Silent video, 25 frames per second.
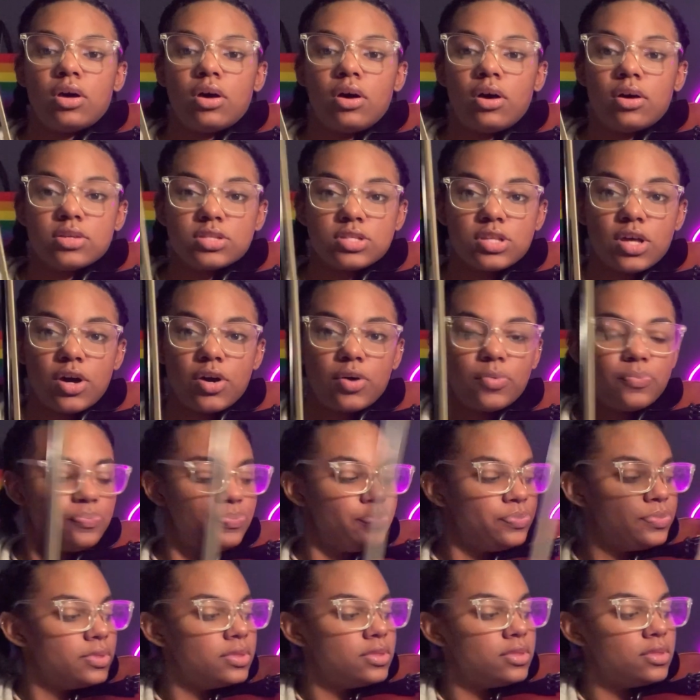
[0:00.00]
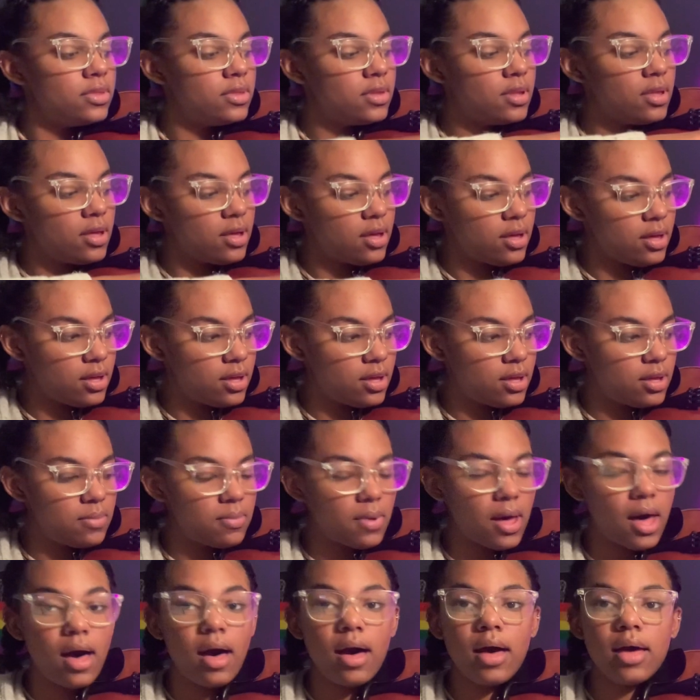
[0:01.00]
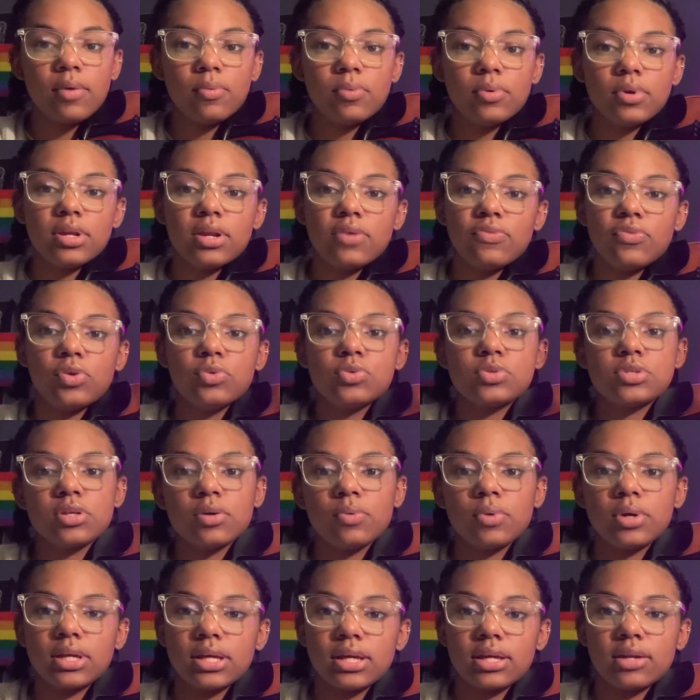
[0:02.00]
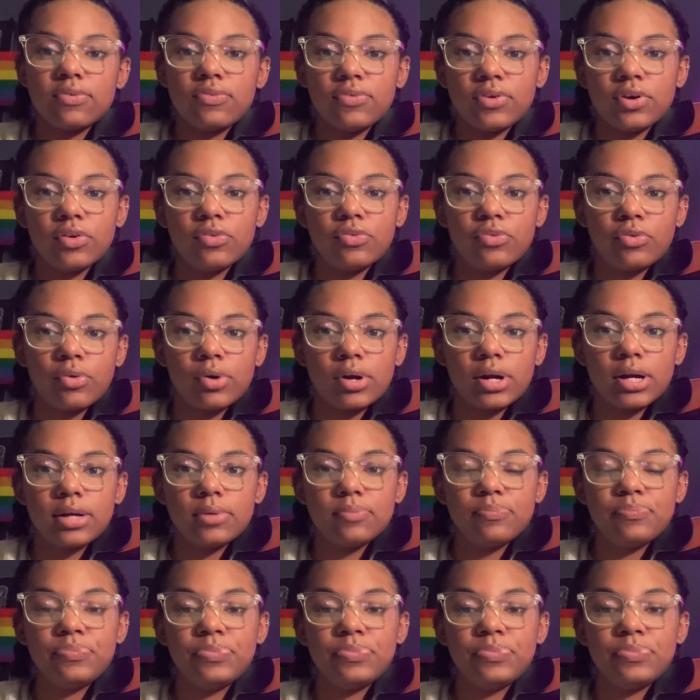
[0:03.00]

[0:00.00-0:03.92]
So I would, if you still want to get a feel for it,